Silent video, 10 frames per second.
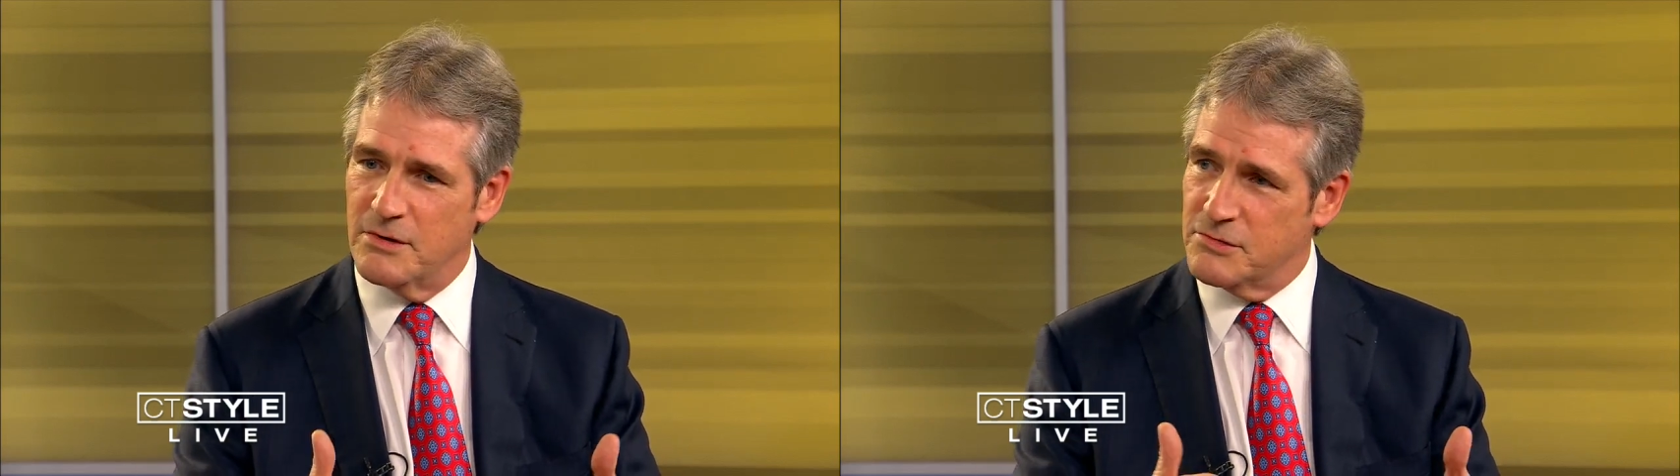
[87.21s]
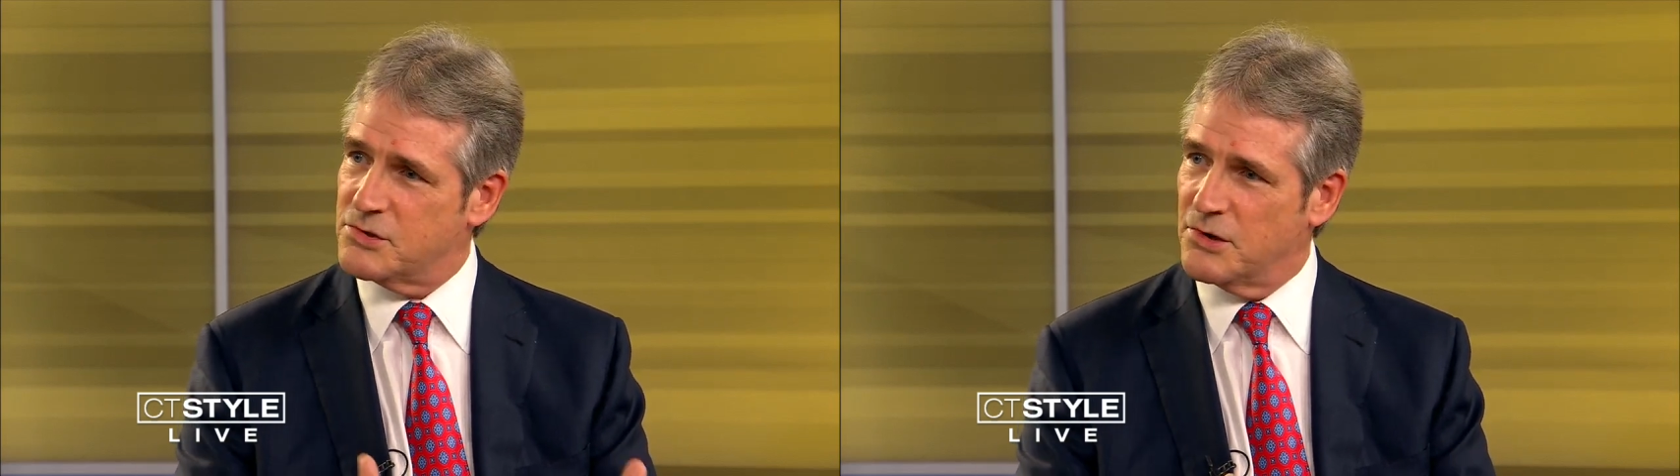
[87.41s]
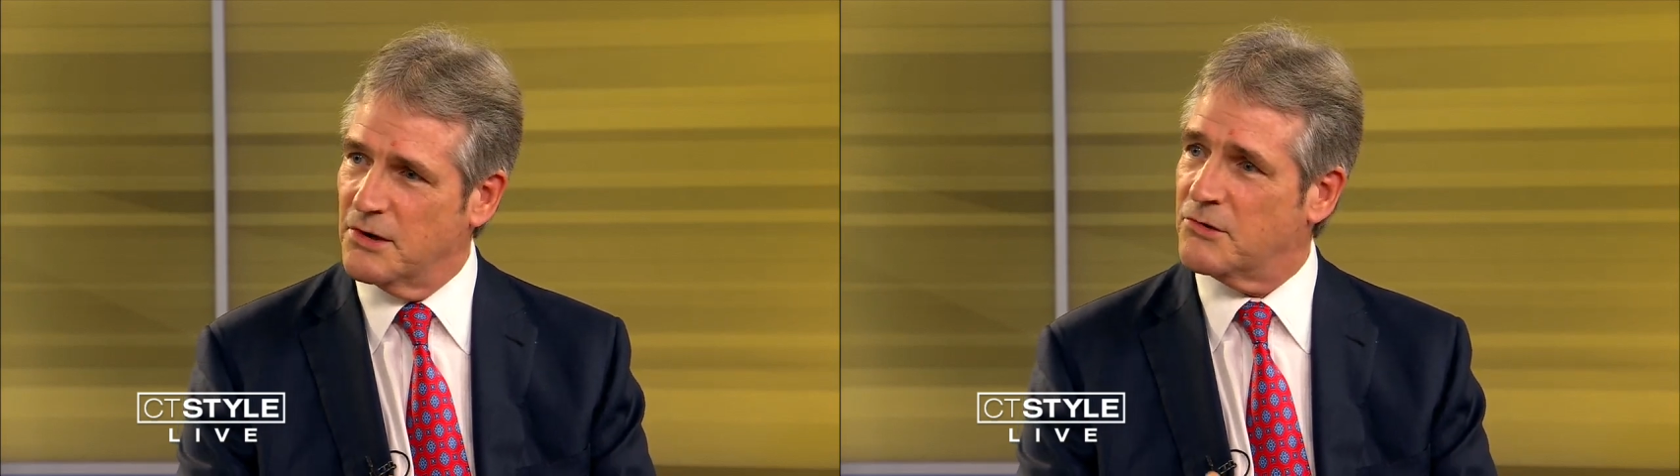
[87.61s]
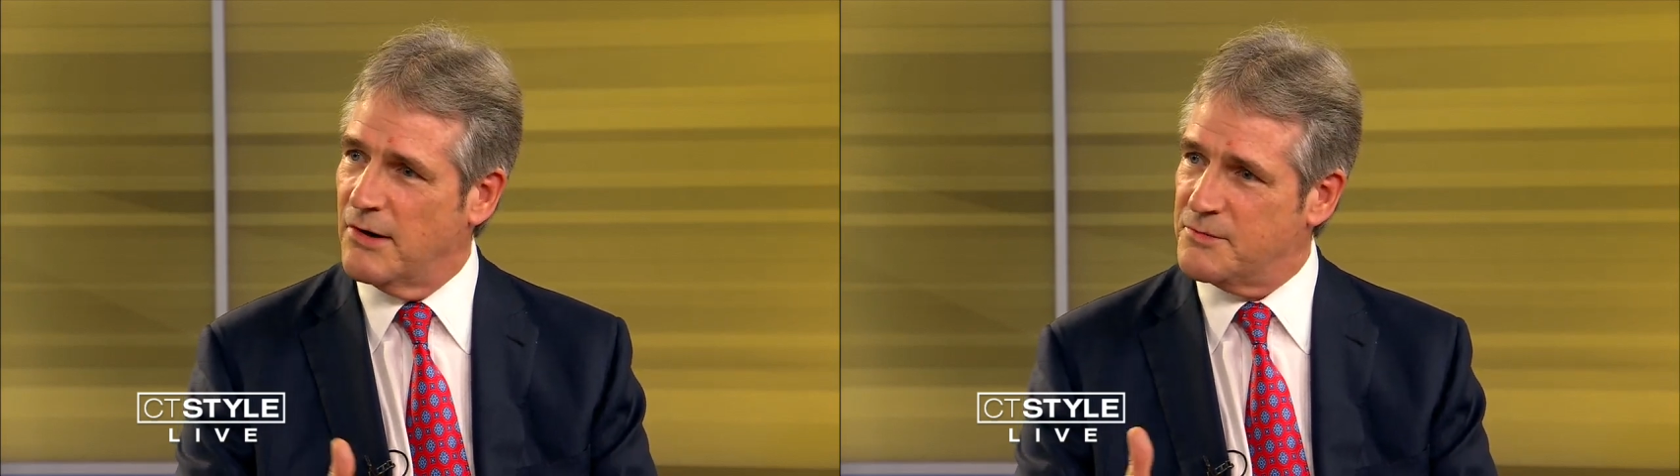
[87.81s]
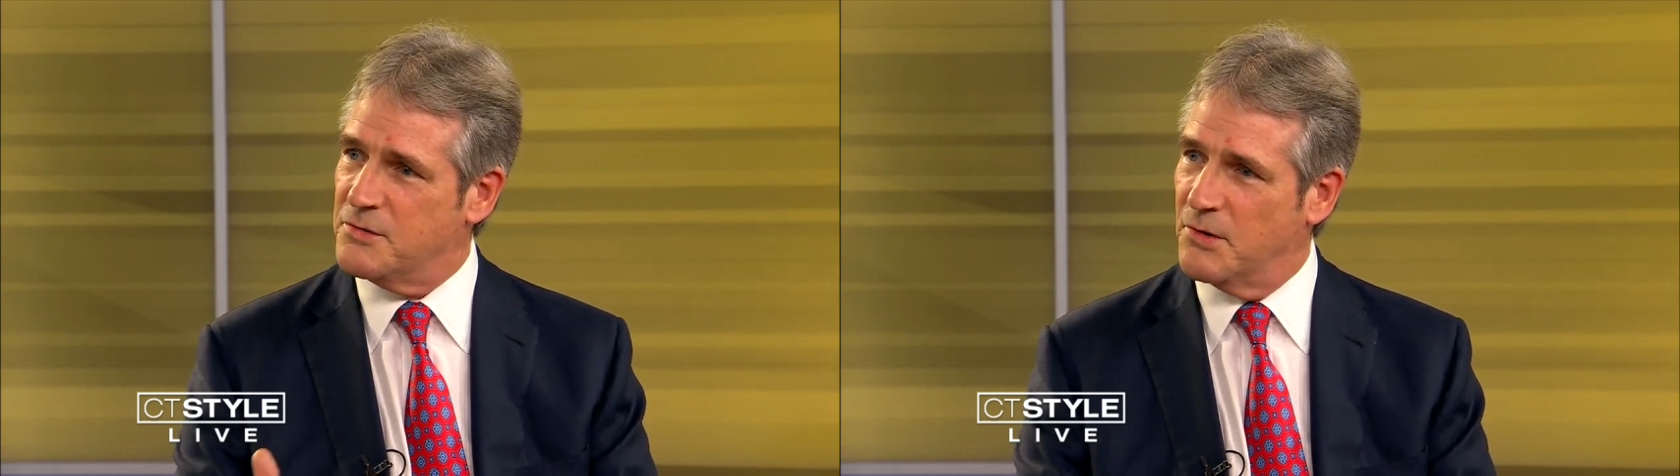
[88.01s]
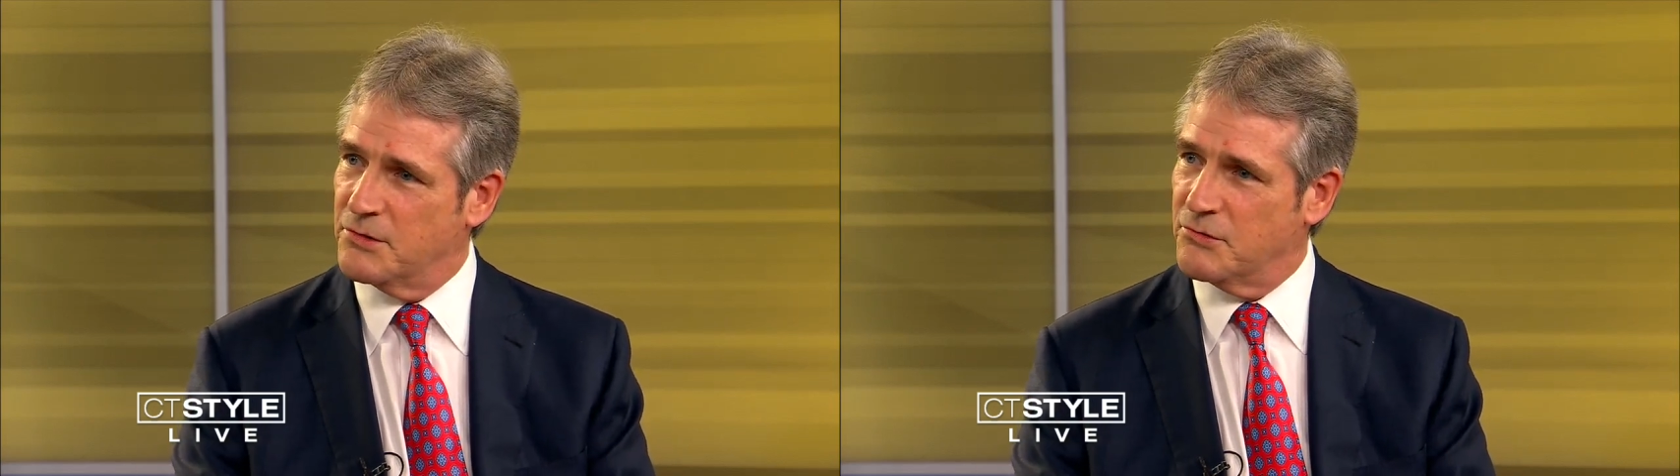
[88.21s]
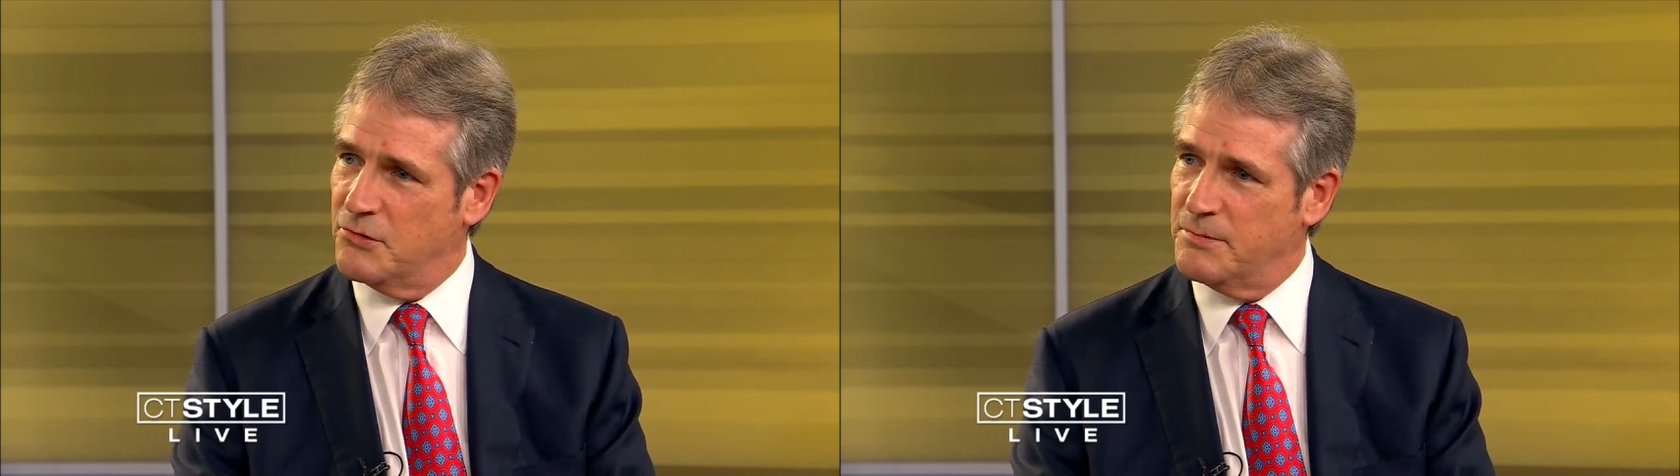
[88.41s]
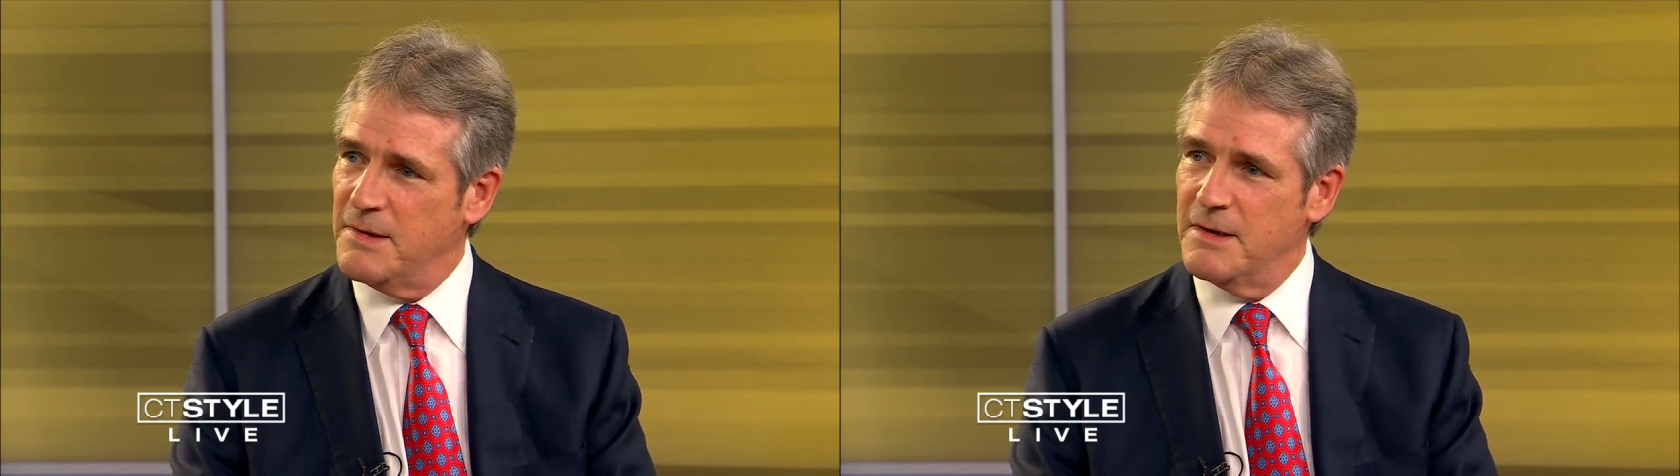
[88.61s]
you know, start Crabtree Motor
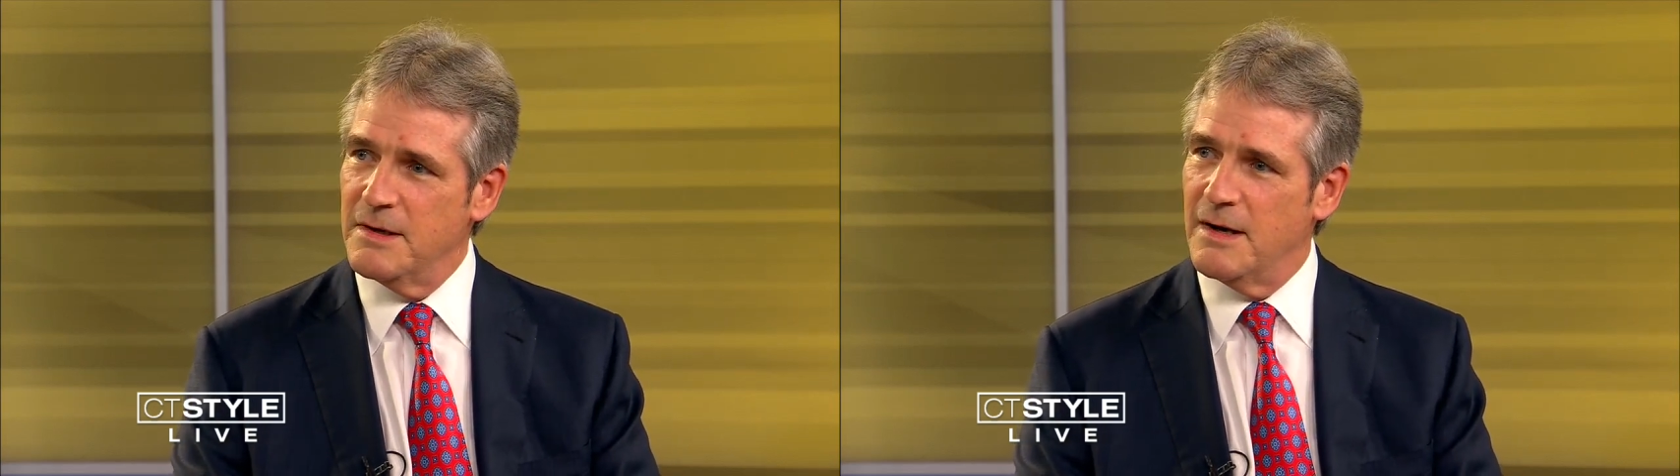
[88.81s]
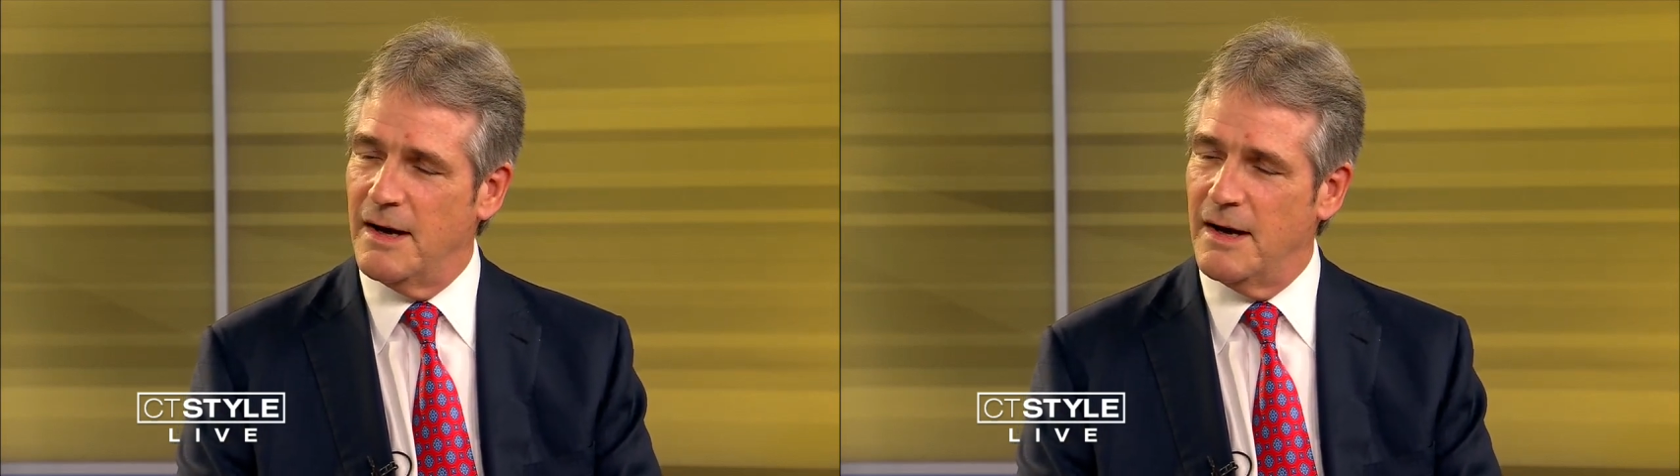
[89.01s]
Group. Right.